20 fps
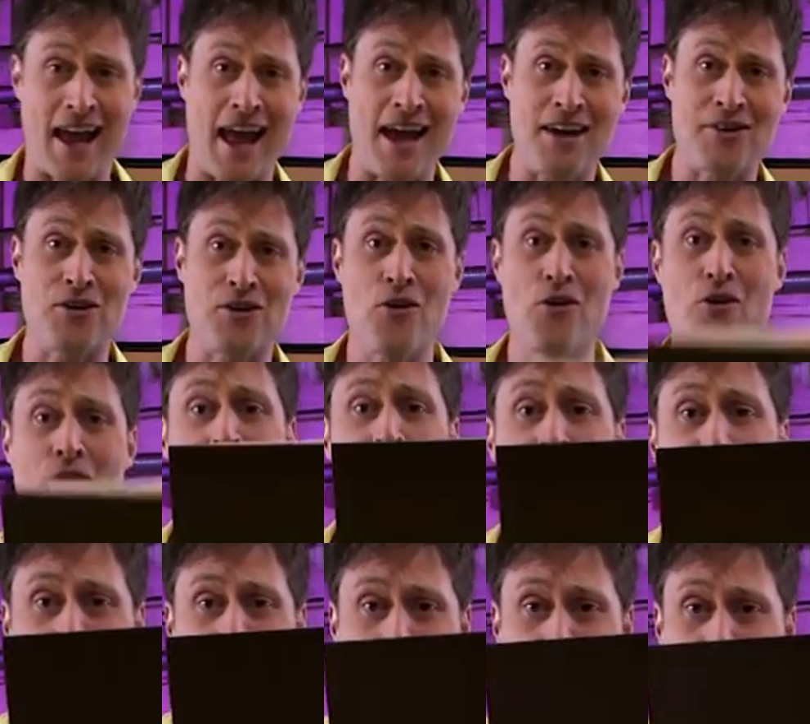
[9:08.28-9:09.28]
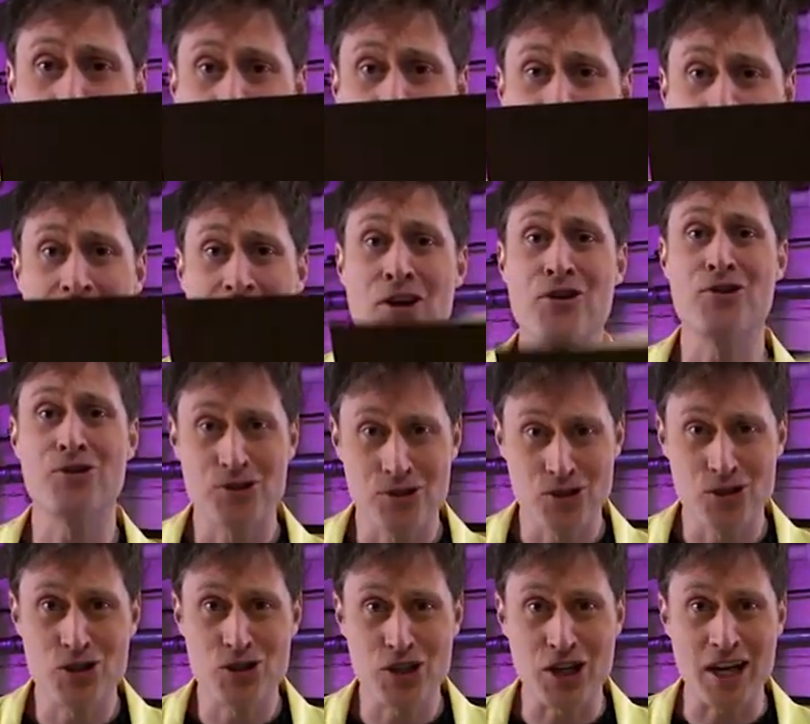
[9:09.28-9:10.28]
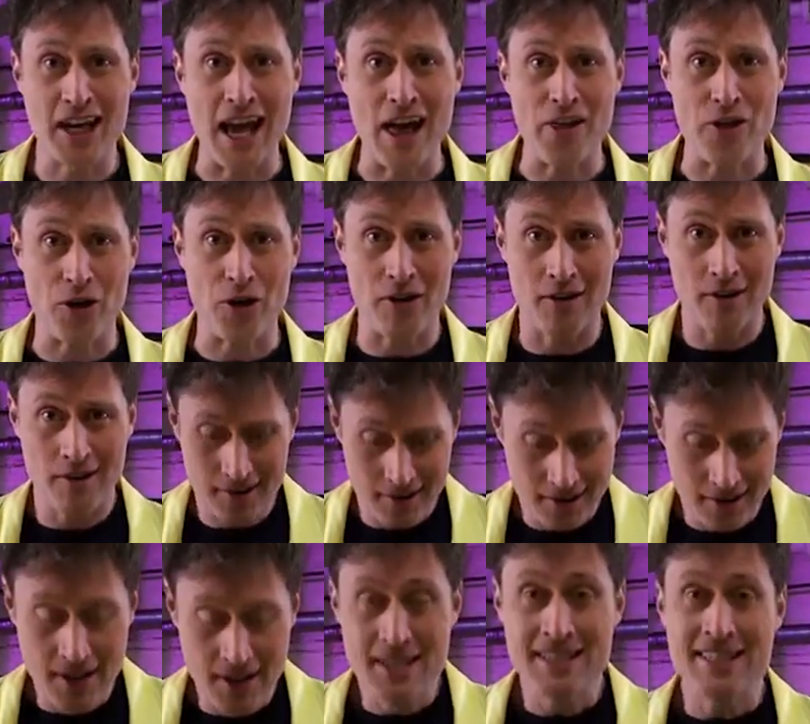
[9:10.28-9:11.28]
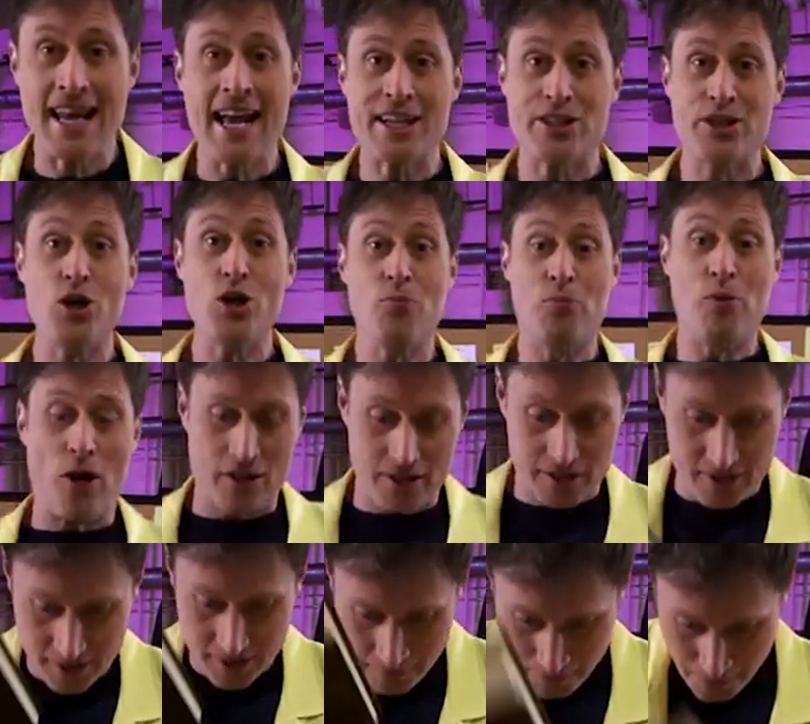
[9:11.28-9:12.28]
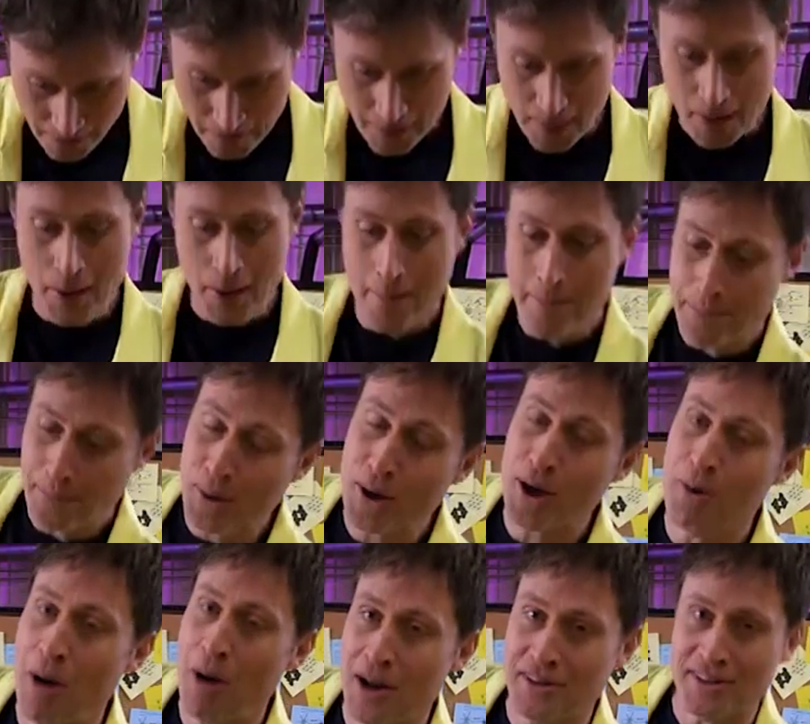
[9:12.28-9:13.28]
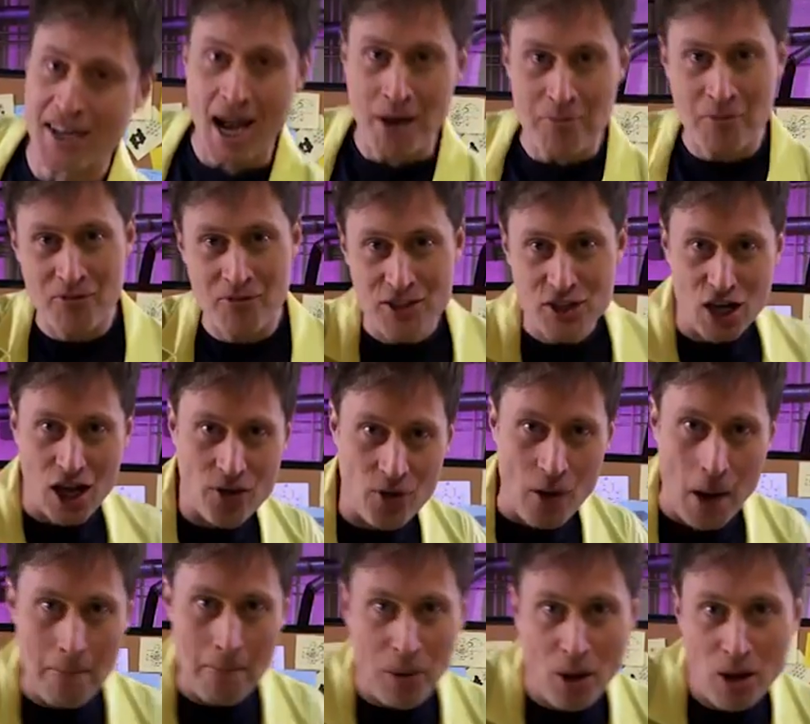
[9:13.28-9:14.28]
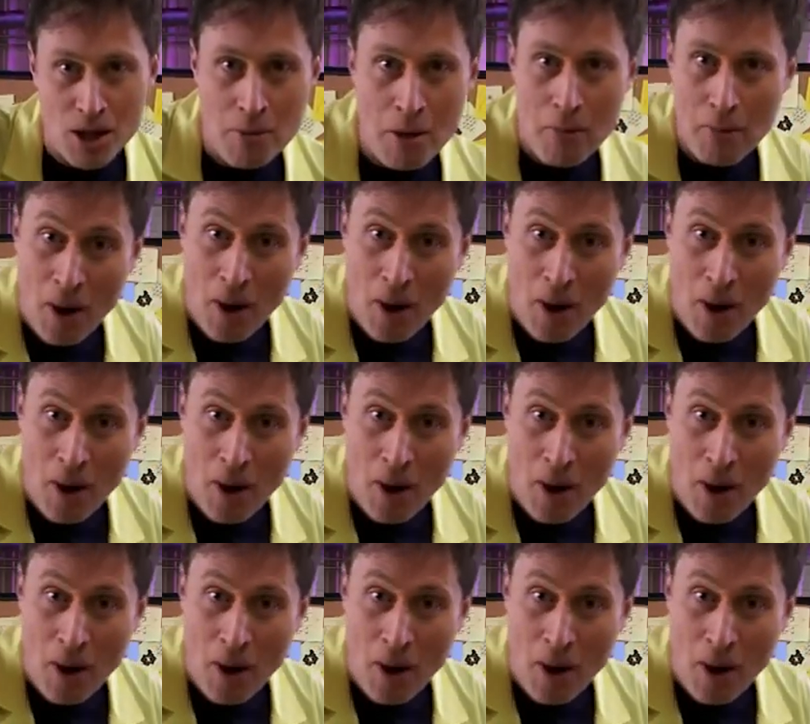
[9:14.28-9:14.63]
and friction together. Take two books, put them on top of each other, and pull them